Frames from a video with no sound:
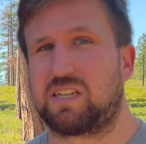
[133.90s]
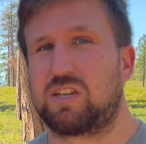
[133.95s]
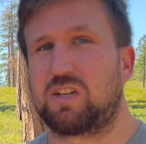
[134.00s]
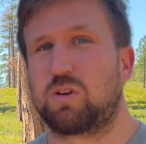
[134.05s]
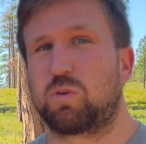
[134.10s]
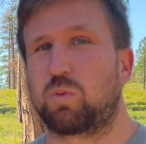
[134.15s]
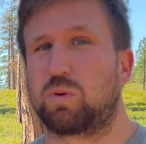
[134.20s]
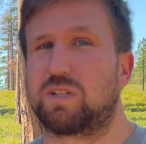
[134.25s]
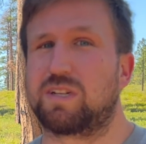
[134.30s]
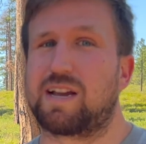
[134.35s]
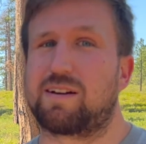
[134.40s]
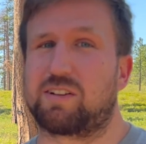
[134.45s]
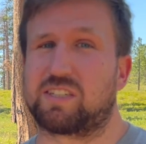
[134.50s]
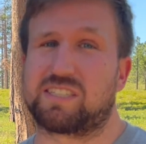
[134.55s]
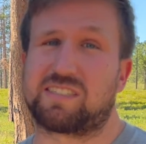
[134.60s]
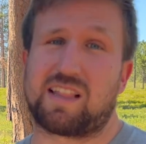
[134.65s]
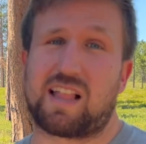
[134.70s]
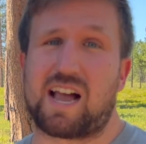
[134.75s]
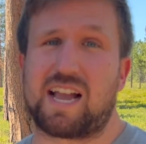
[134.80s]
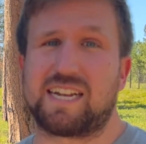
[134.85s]
When you have a
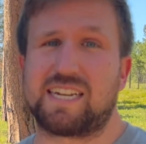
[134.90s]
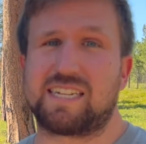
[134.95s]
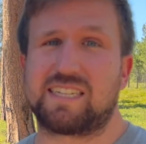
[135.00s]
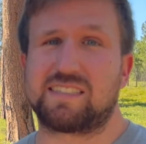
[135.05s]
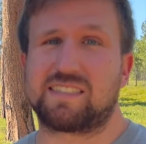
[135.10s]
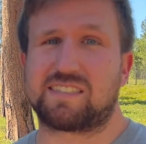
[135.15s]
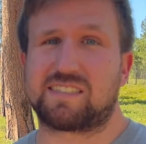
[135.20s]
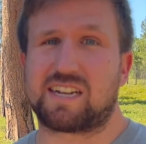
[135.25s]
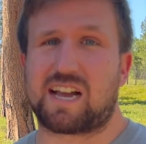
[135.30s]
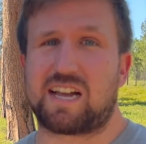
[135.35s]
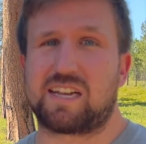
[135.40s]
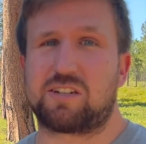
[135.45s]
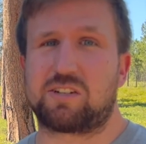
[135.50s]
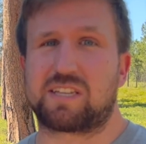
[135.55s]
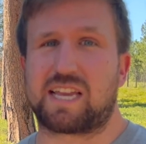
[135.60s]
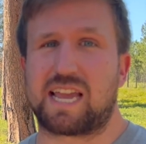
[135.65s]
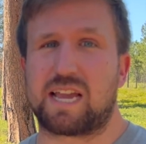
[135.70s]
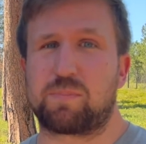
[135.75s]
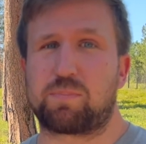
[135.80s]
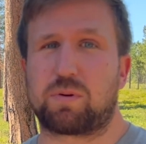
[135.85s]
slide-in style
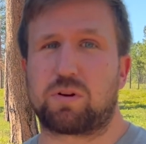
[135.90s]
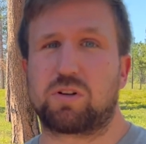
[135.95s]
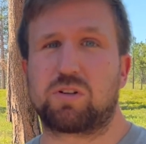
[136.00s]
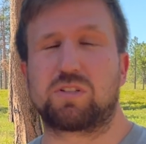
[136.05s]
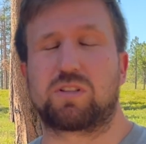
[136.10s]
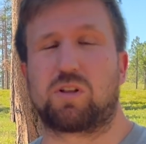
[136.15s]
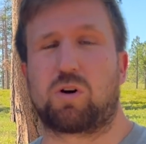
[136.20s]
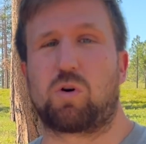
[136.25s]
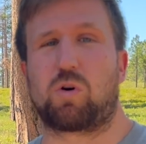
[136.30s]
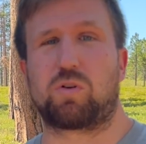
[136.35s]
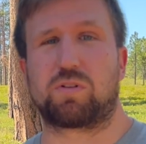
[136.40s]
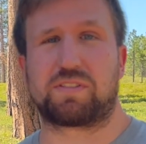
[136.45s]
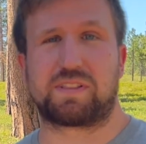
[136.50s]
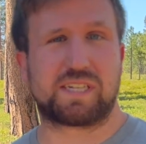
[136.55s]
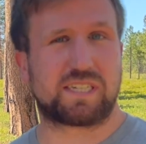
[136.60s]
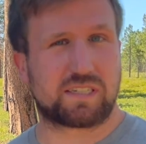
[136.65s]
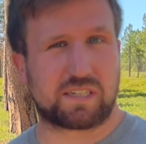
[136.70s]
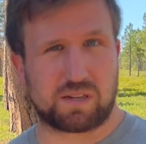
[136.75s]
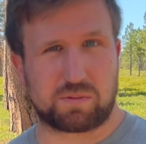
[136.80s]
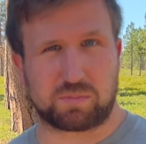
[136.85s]
camper, the whole
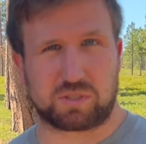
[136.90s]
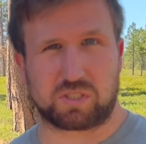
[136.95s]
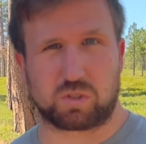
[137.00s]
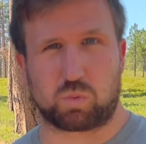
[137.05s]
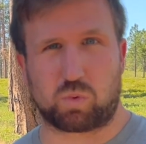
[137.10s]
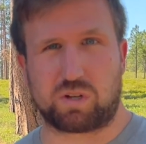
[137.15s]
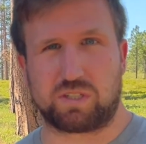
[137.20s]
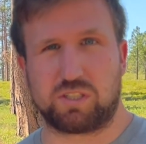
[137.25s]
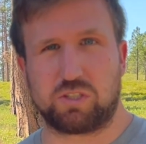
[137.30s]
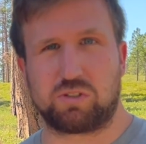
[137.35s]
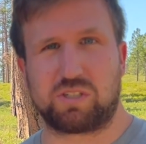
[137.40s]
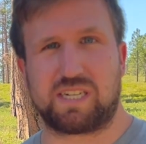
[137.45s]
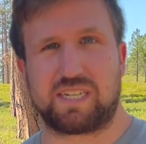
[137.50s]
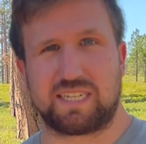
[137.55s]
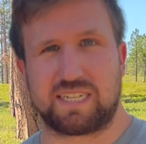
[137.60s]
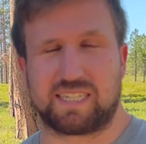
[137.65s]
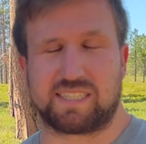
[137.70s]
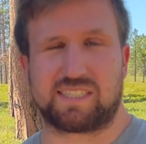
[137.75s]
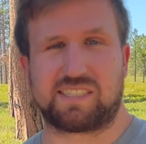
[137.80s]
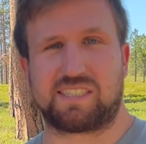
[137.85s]
thing comes as one unit,
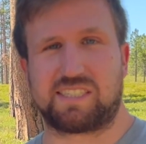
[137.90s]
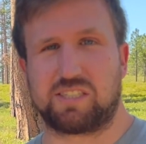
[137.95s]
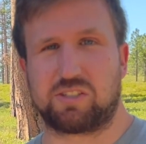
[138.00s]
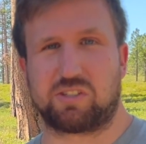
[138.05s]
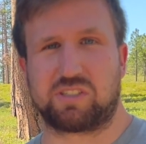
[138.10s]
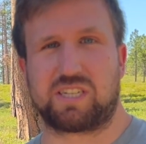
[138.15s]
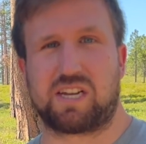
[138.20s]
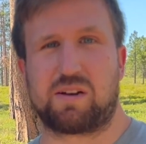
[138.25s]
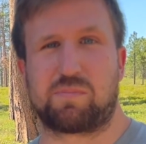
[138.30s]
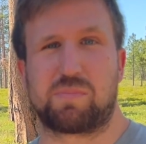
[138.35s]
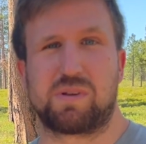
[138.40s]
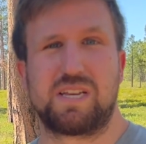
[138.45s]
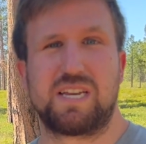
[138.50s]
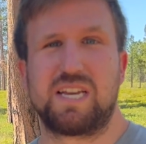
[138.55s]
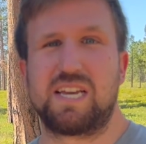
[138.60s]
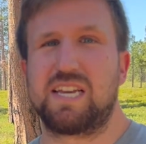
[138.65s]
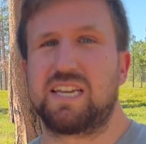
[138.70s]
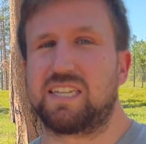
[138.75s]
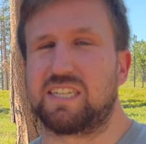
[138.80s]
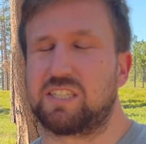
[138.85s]
it's sealed up,
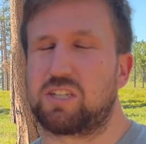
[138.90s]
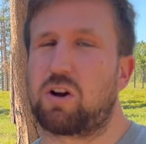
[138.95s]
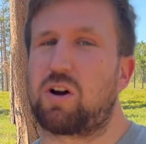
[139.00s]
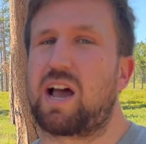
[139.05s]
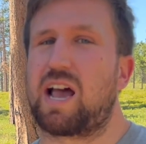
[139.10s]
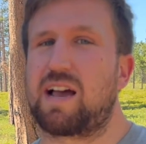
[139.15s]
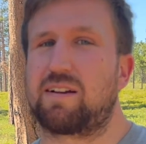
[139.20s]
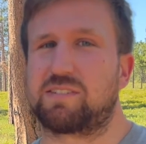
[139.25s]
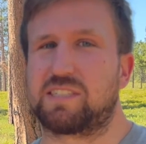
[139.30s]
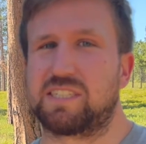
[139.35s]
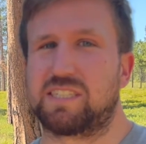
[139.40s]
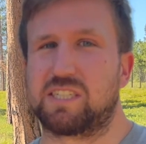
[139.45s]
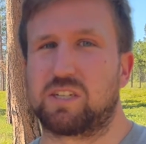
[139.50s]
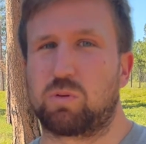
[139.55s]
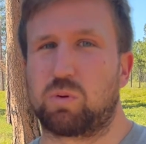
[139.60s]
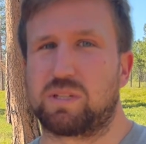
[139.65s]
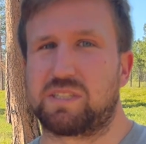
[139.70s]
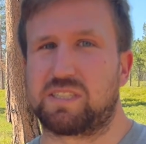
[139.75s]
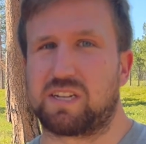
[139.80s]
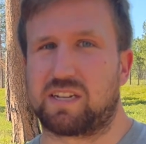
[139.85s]
you don't have to deal
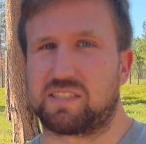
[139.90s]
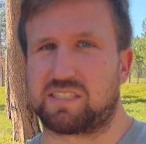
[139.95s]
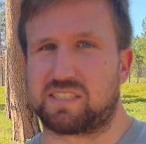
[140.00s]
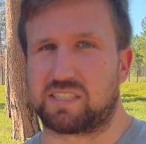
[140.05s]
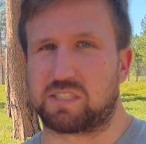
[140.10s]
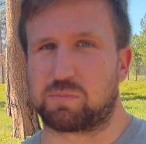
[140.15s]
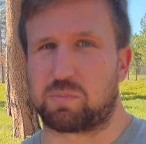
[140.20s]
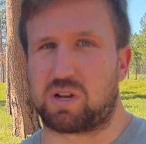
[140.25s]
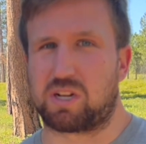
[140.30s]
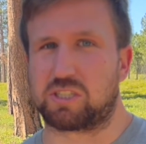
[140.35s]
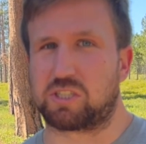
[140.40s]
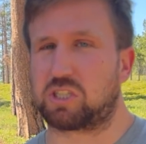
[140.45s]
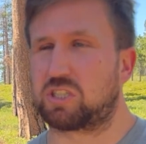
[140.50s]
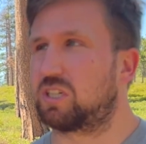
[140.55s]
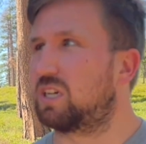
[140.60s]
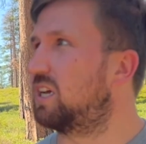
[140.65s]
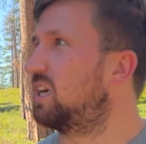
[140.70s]
with dust as much.